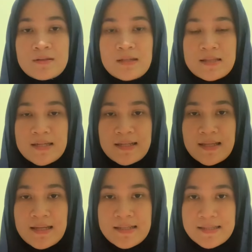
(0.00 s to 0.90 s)
needs
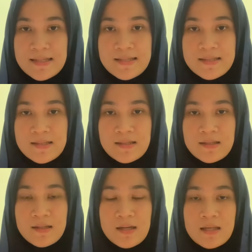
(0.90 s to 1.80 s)
analysis,
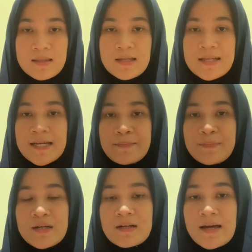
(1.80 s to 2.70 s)
the
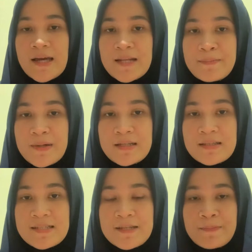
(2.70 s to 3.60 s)
number and
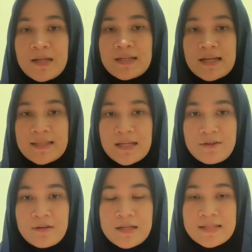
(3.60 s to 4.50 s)
participant
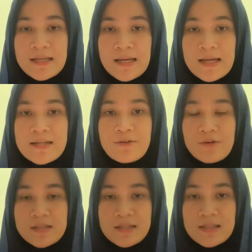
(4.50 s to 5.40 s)
categories and
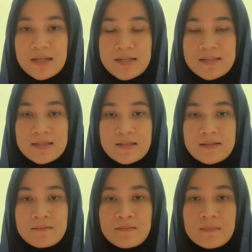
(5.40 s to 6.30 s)
questionnaires.
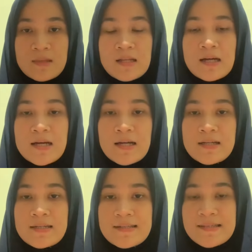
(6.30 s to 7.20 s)

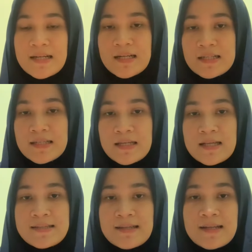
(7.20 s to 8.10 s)
And the second
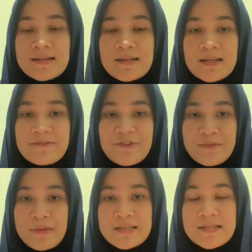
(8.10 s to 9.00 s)
is gathering
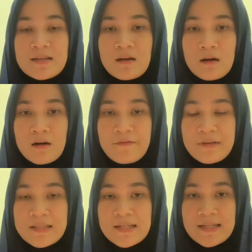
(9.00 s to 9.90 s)
information of
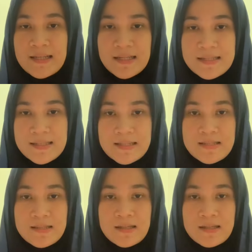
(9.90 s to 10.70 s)
needs analysis